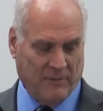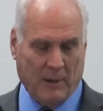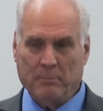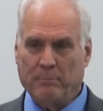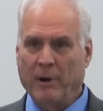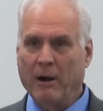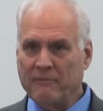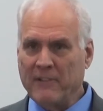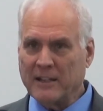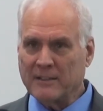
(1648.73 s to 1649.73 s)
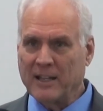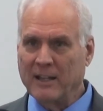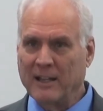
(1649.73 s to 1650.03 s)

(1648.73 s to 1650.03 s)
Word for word: from perfect